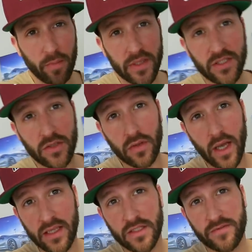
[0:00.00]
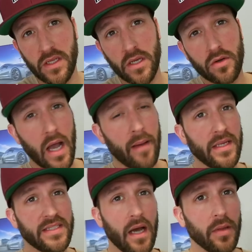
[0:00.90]
Please do like this video,
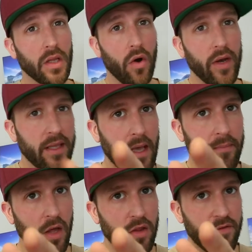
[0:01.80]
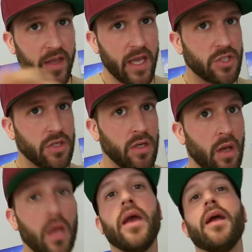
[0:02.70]
comment down below, and hit that bell notification.
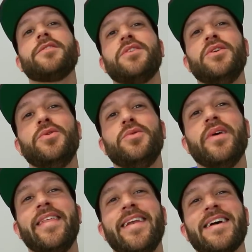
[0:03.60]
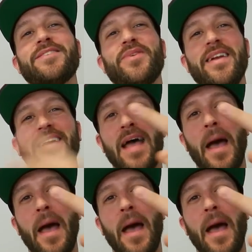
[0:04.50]
And I'll see you in the next one.